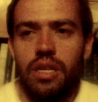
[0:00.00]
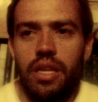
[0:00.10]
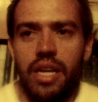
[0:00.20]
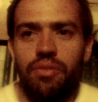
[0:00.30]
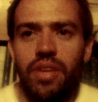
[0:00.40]

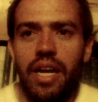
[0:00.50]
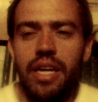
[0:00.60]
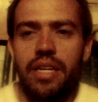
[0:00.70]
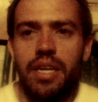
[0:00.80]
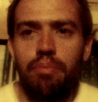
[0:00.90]
Like if
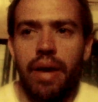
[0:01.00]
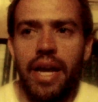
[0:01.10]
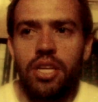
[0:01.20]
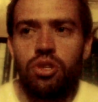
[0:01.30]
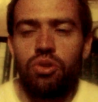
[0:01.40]
they get
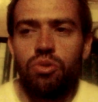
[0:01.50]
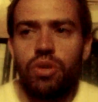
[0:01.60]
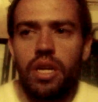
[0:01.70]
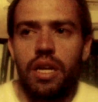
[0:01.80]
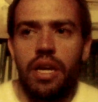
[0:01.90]
mad at
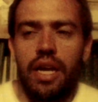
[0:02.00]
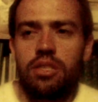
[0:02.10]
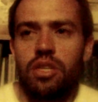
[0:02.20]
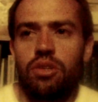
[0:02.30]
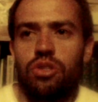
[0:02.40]
you
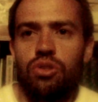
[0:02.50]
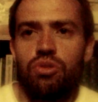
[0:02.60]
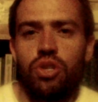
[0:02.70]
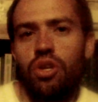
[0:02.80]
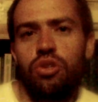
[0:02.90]
and tell you,
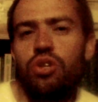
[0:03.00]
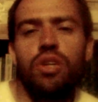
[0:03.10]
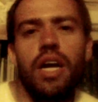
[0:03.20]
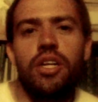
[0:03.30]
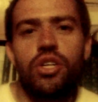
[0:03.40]

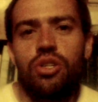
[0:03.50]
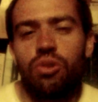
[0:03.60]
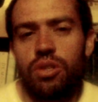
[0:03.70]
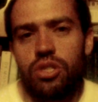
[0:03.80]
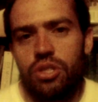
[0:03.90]
you're not a
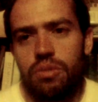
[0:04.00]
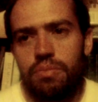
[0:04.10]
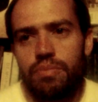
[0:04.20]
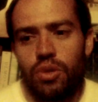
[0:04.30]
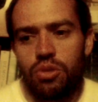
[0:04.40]
good Christian
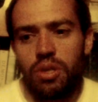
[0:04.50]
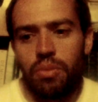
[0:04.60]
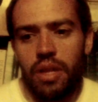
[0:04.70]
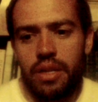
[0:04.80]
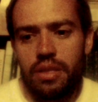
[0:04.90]
or
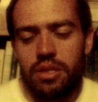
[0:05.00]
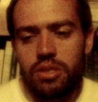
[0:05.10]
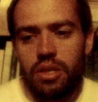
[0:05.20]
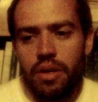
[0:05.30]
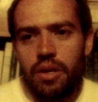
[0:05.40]
something like
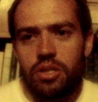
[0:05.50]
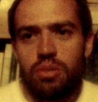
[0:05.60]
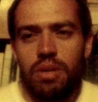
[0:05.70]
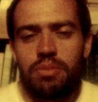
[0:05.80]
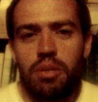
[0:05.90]
this.
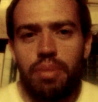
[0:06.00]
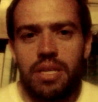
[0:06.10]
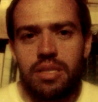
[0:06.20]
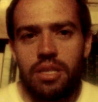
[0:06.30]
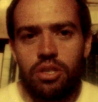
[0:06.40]
Sometimes the
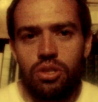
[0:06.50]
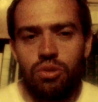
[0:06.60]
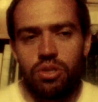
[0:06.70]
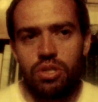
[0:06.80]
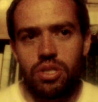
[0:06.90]
best thing to
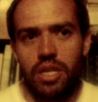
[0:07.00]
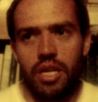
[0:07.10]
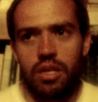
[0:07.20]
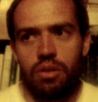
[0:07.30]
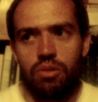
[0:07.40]
do is just
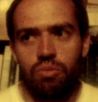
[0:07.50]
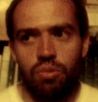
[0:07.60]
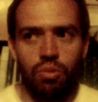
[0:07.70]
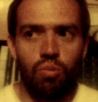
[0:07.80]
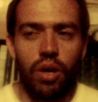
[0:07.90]
say,
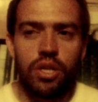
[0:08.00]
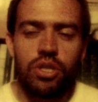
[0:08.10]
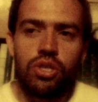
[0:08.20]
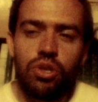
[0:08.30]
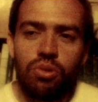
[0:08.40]
well, what
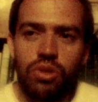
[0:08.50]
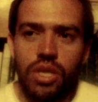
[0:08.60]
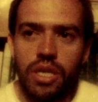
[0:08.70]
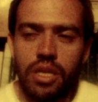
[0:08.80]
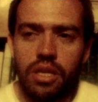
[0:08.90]
do you
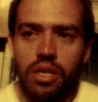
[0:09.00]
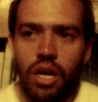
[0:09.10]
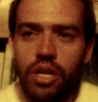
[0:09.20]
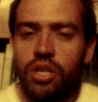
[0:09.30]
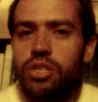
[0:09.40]
think
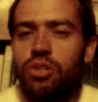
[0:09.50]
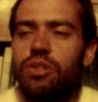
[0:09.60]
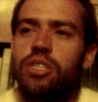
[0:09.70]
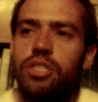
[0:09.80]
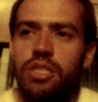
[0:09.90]
a good
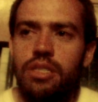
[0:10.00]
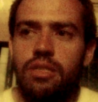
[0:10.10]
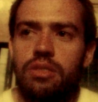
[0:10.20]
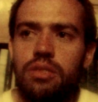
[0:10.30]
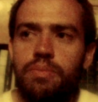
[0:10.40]
Christian
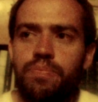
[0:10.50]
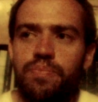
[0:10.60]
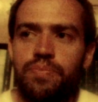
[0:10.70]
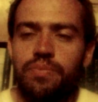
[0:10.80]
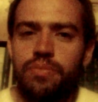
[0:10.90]
is?
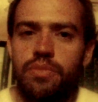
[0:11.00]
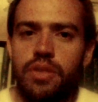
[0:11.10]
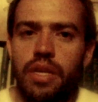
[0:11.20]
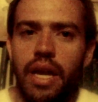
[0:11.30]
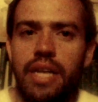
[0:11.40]

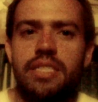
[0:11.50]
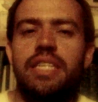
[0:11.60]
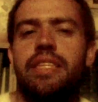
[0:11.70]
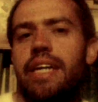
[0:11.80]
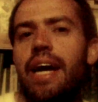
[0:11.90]
And
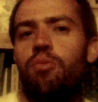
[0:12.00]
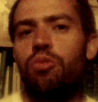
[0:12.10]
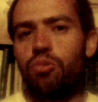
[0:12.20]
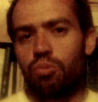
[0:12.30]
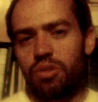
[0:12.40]
see, that
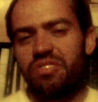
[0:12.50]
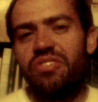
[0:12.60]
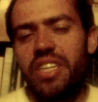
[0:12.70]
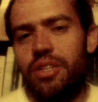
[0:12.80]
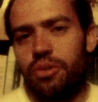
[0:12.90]
will
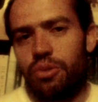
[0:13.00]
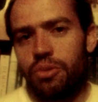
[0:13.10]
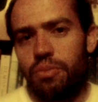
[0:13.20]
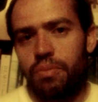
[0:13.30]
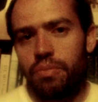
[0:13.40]
reveal